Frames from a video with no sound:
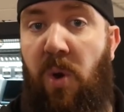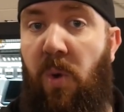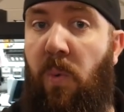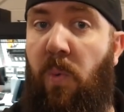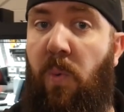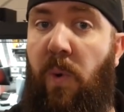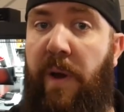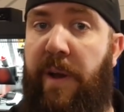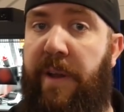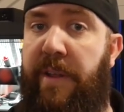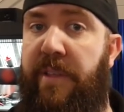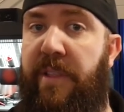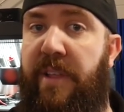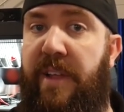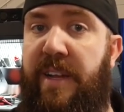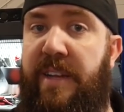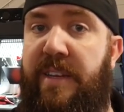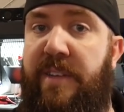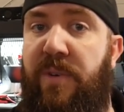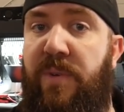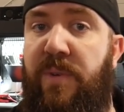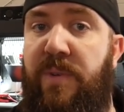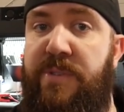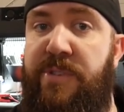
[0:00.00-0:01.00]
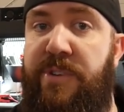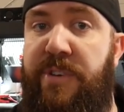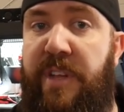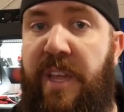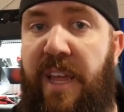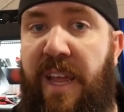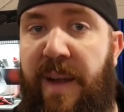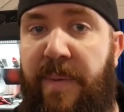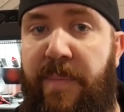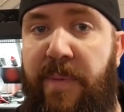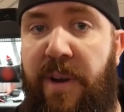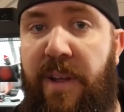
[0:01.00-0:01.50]
where you like to hold your
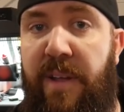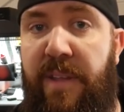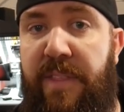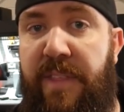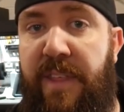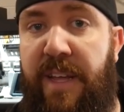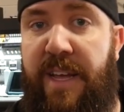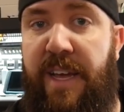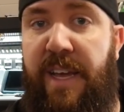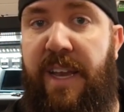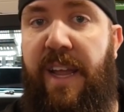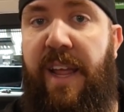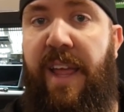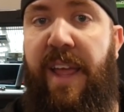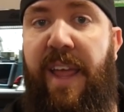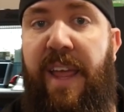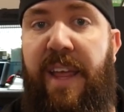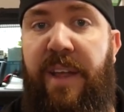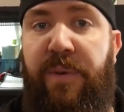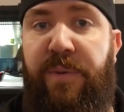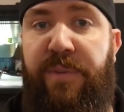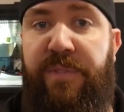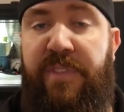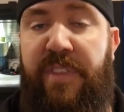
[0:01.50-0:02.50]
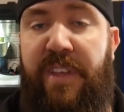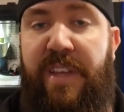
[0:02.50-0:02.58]
camera, the kind of angles,